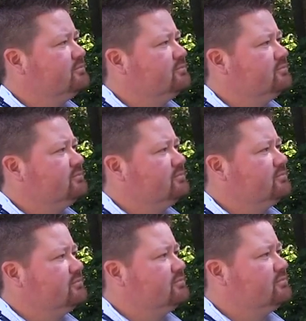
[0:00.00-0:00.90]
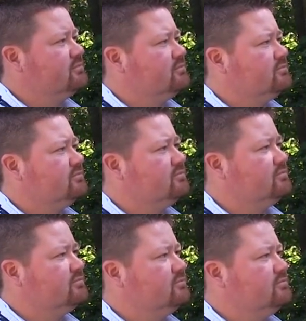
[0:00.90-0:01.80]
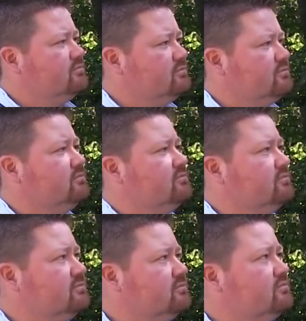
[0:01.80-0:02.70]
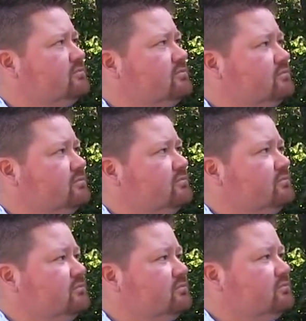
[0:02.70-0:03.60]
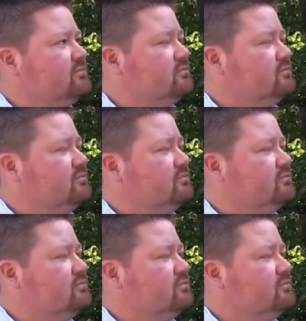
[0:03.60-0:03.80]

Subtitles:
(not speaking)